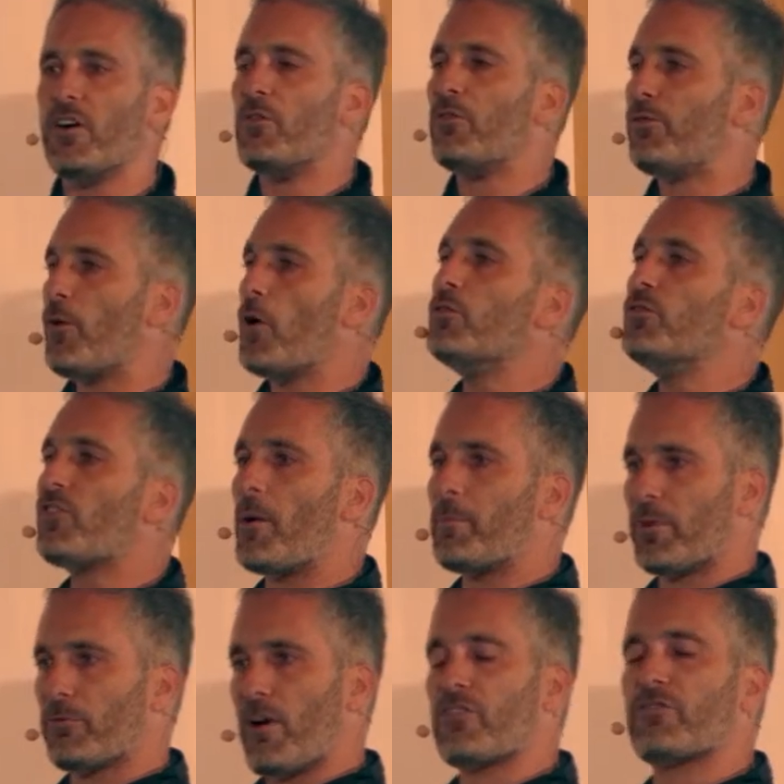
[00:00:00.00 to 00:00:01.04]
phones
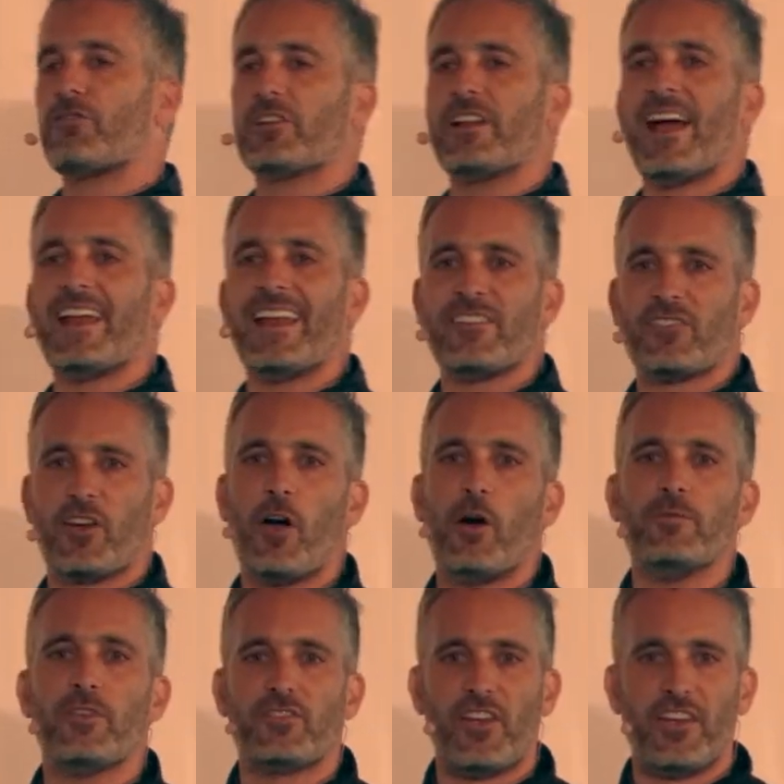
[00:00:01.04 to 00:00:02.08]
up the restaurant and has a
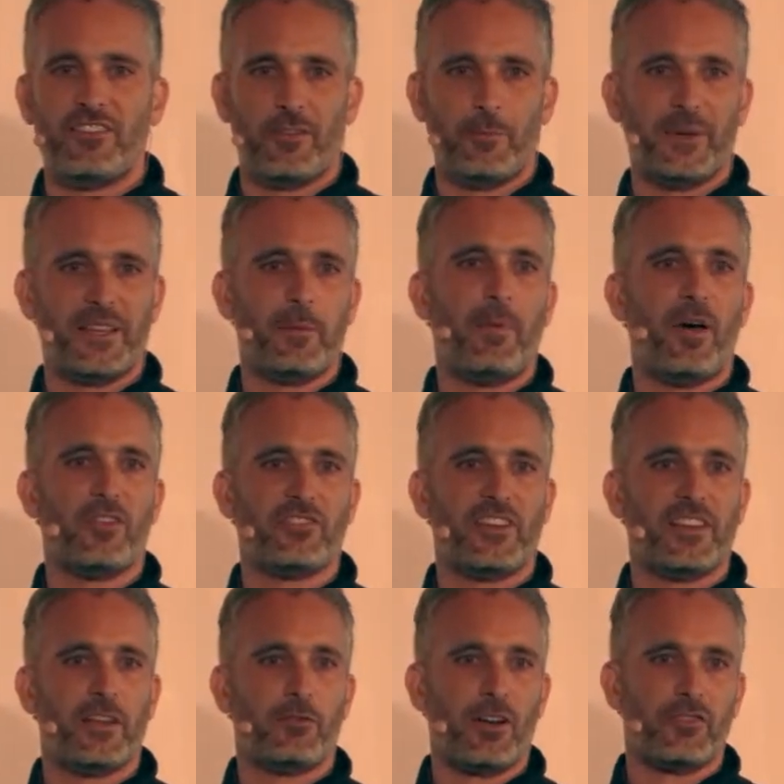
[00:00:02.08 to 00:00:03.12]
conversation with the person
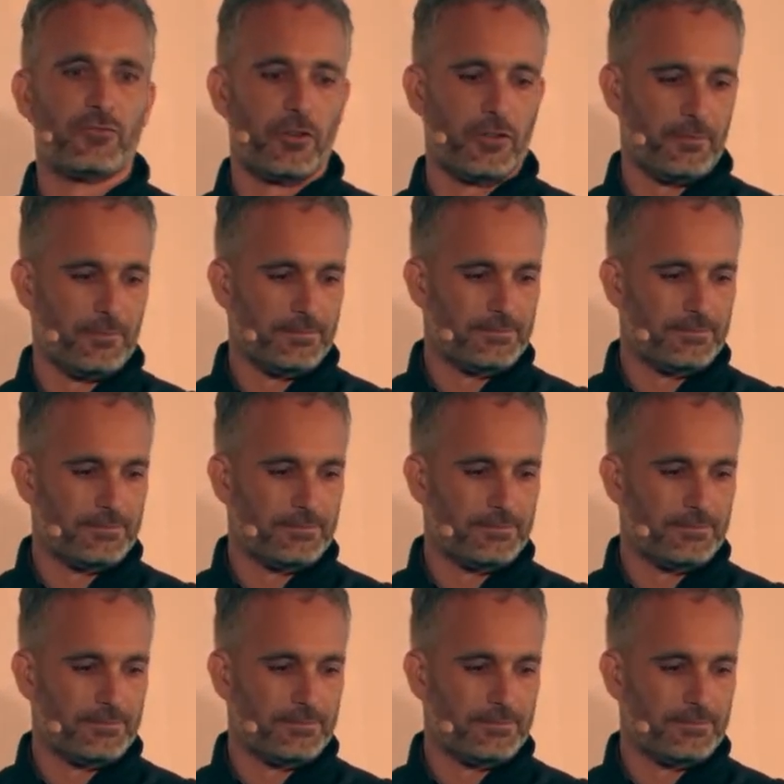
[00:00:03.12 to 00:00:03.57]
in the restaurant.